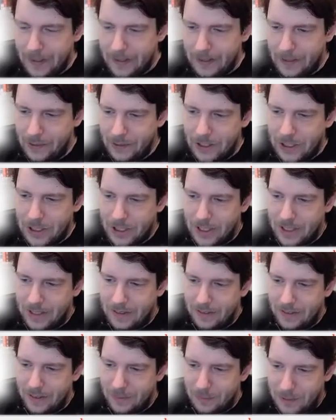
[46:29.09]
Now, each
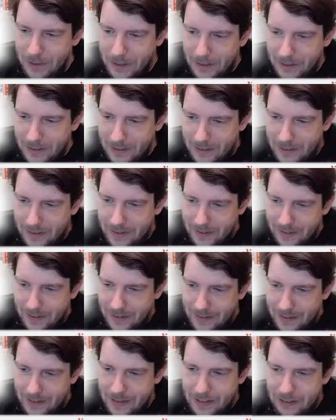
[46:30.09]
ASP is
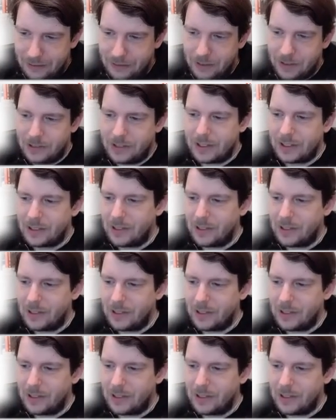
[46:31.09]
an individual